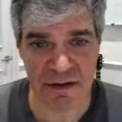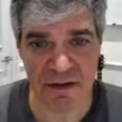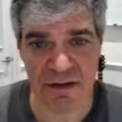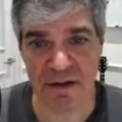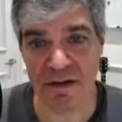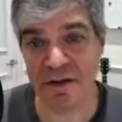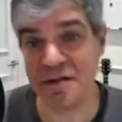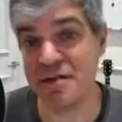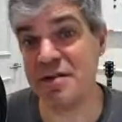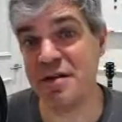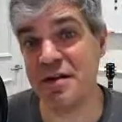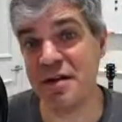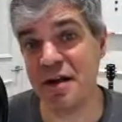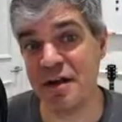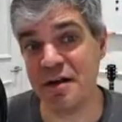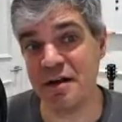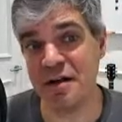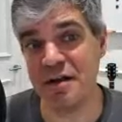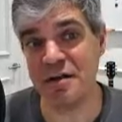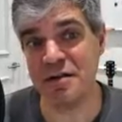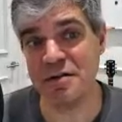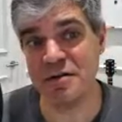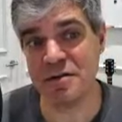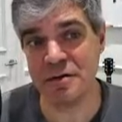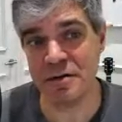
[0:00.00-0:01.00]
and things of that
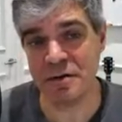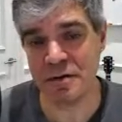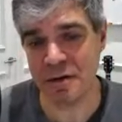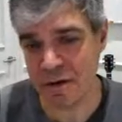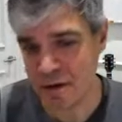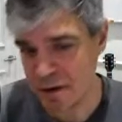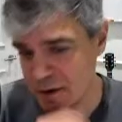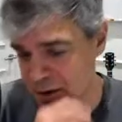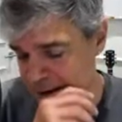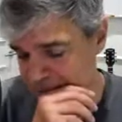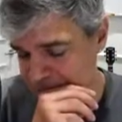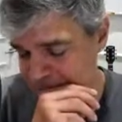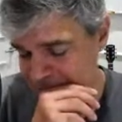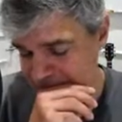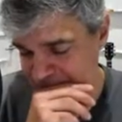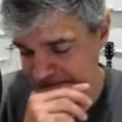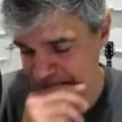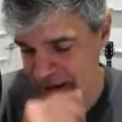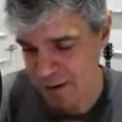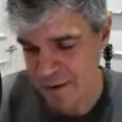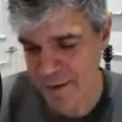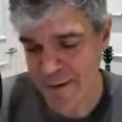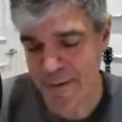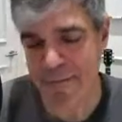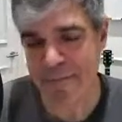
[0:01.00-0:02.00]
nature.
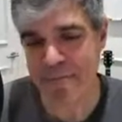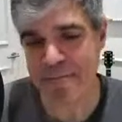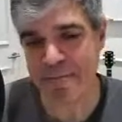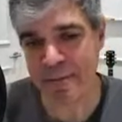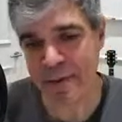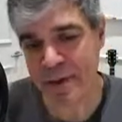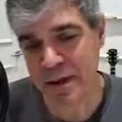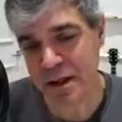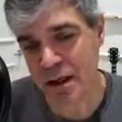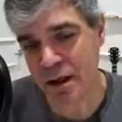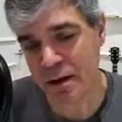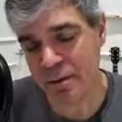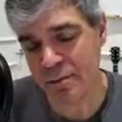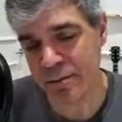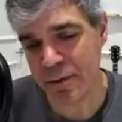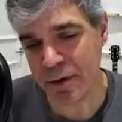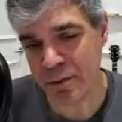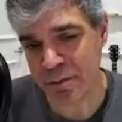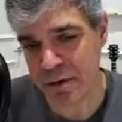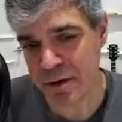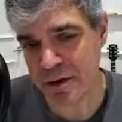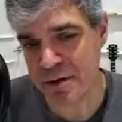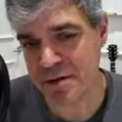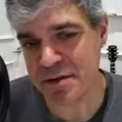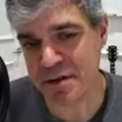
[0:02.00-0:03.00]

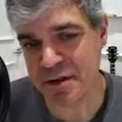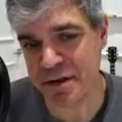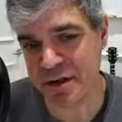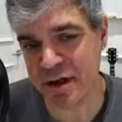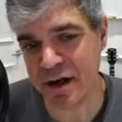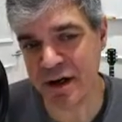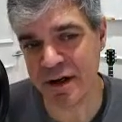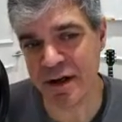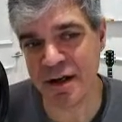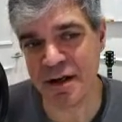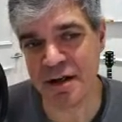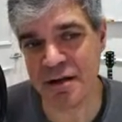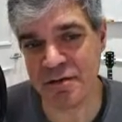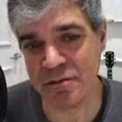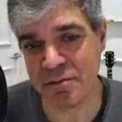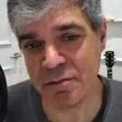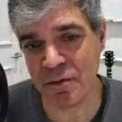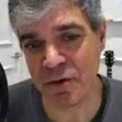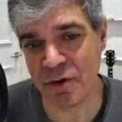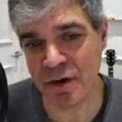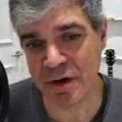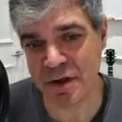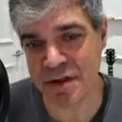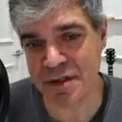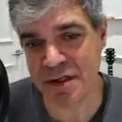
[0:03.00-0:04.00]
But personally, I get even
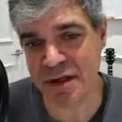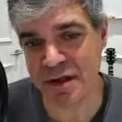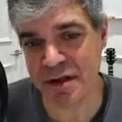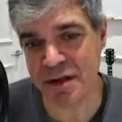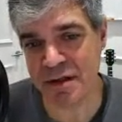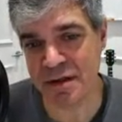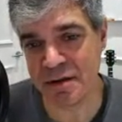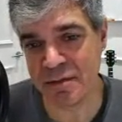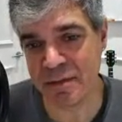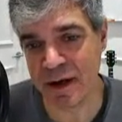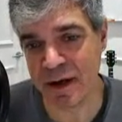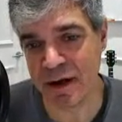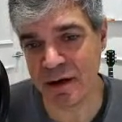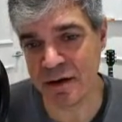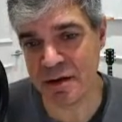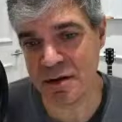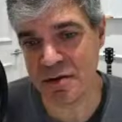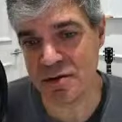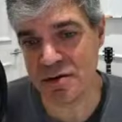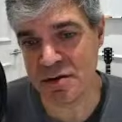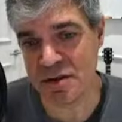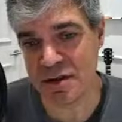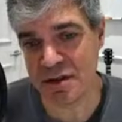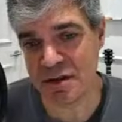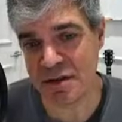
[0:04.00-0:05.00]
more excited about
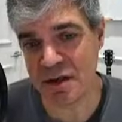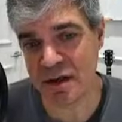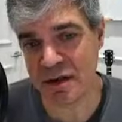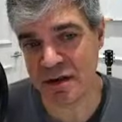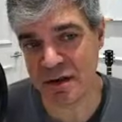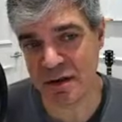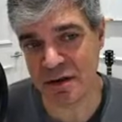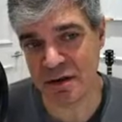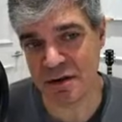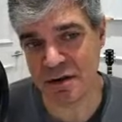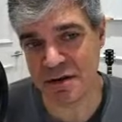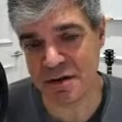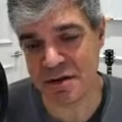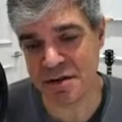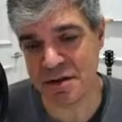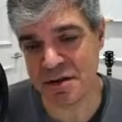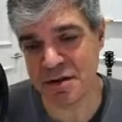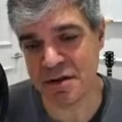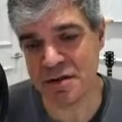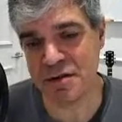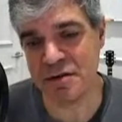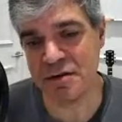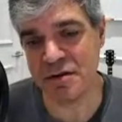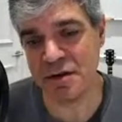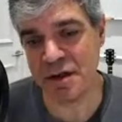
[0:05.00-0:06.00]
using
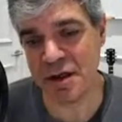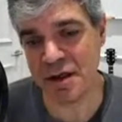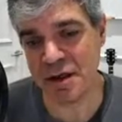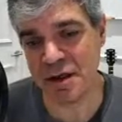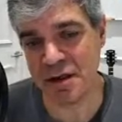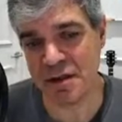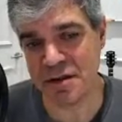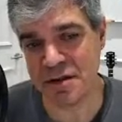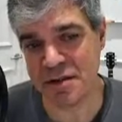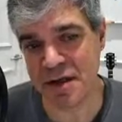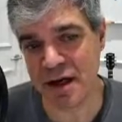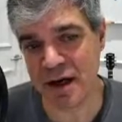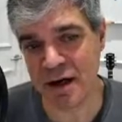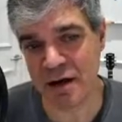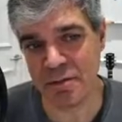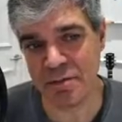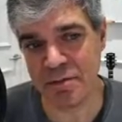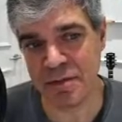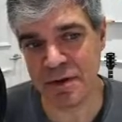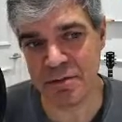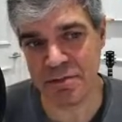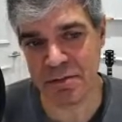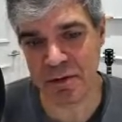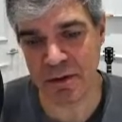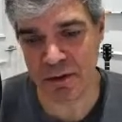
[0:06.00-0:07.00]
technology to enhance how
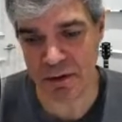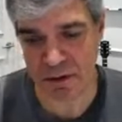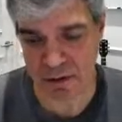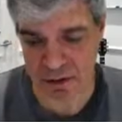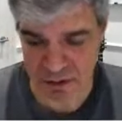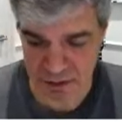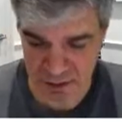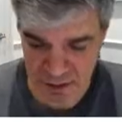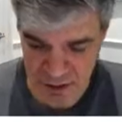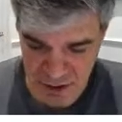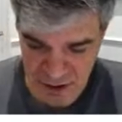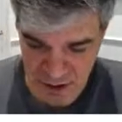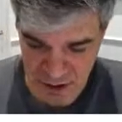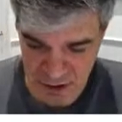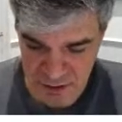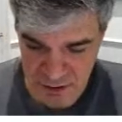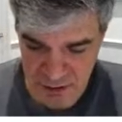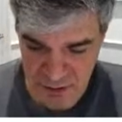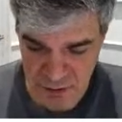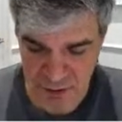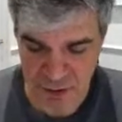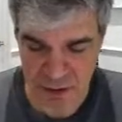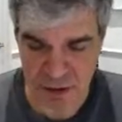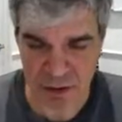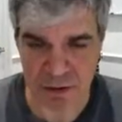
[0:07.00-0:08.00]
people
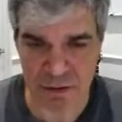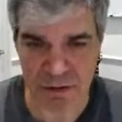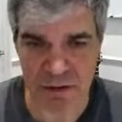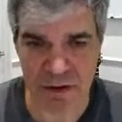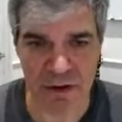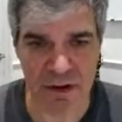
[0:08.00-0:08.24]
can learn new